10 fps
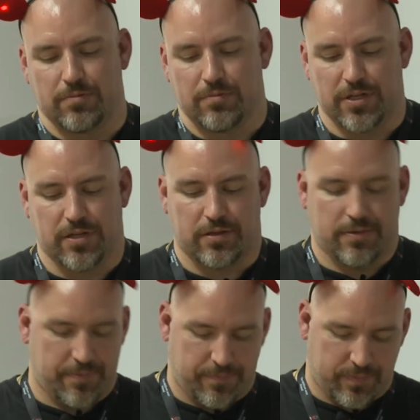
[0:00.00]
we
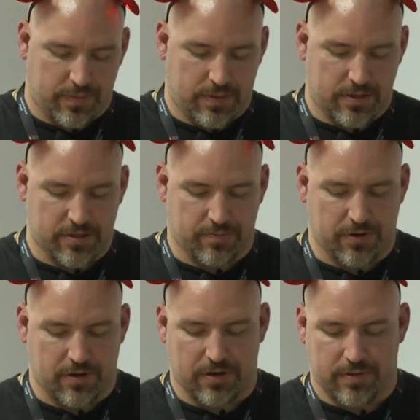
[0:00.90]

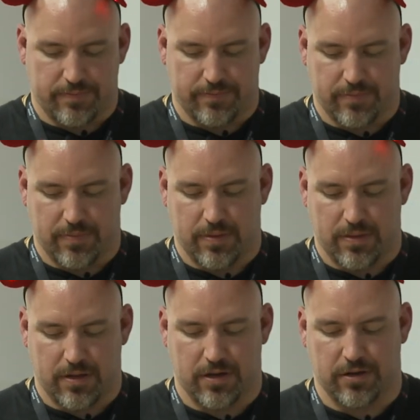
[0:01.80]
support,
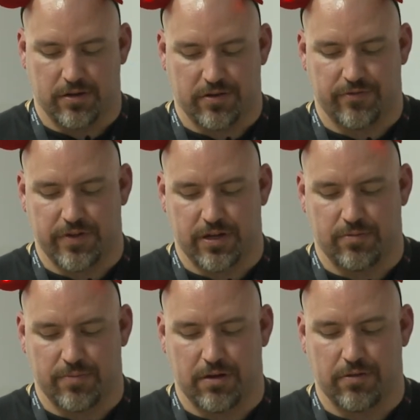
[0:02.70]
and you can
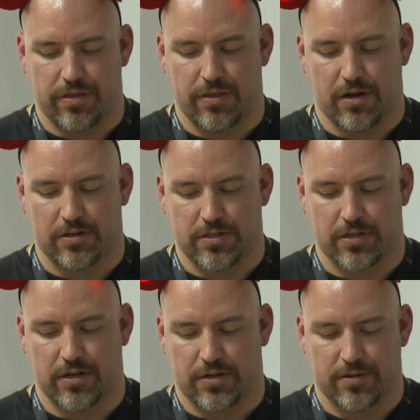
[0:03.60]
configure both
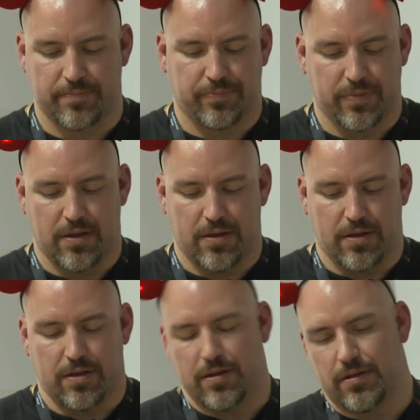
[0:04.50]
rsync.
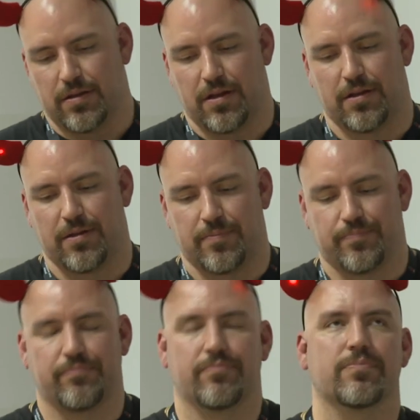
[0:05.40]

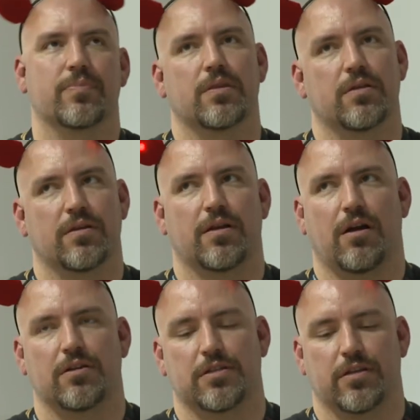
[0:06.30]

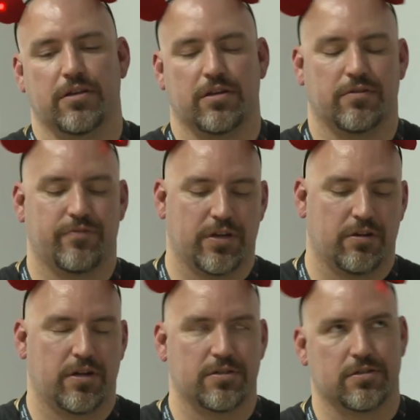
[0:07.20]
Rsync, you can
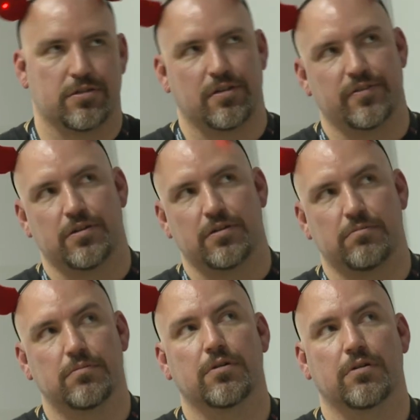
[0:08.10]
configure it as a server,
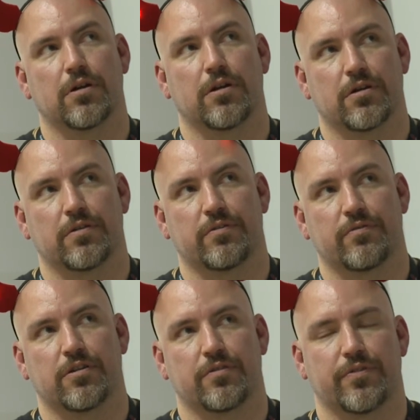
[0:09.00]
or you can
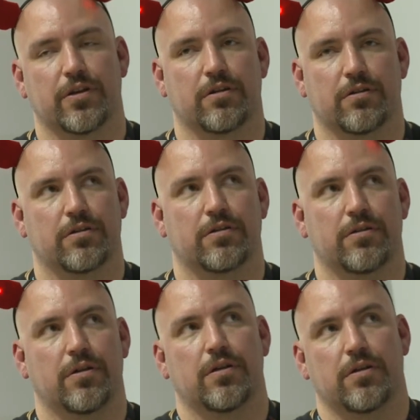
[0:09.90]
configure
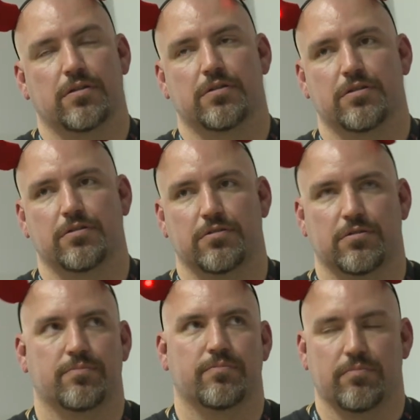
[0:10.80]

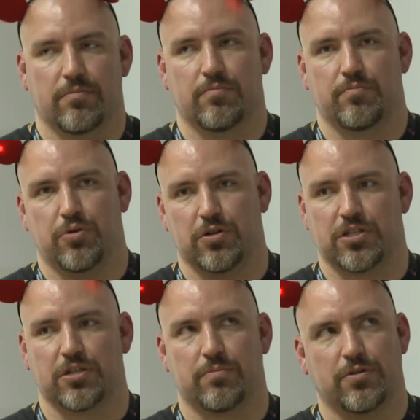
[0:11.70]
to
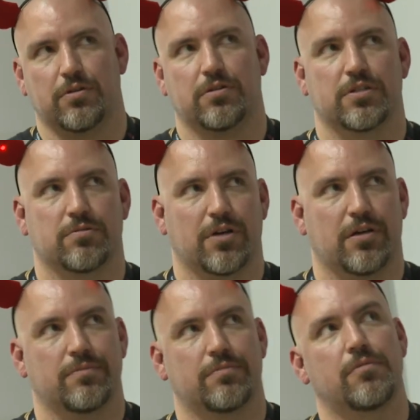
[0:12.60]
push and pull as well.